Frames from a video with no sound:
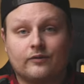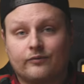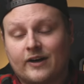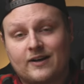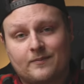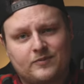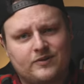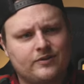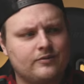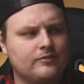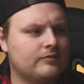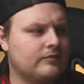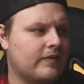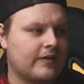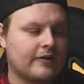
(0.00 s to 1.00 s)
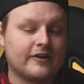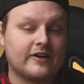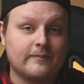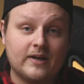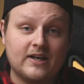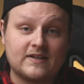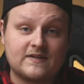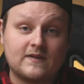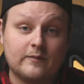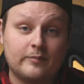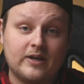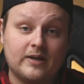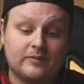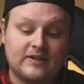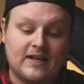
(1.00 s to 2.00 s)
So right up to 30 minutes, you'll
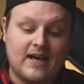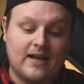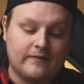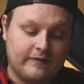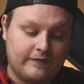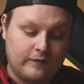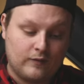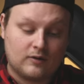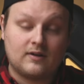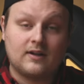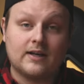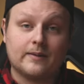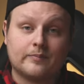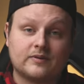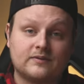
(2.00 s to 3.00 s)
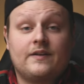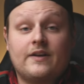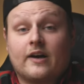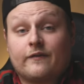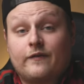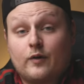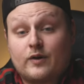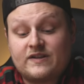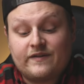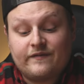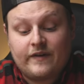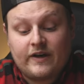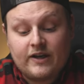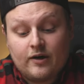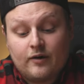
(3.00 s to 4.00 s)
be able to have a full clip. The autofocus and
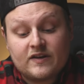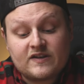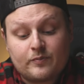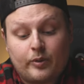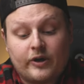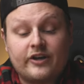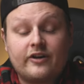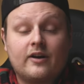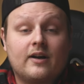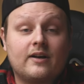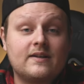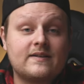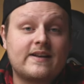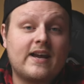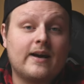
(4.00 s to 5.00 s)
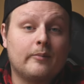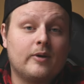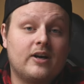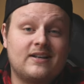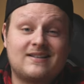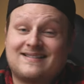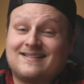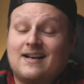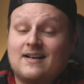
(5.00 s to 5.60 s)
video is pretty good on this camera. It's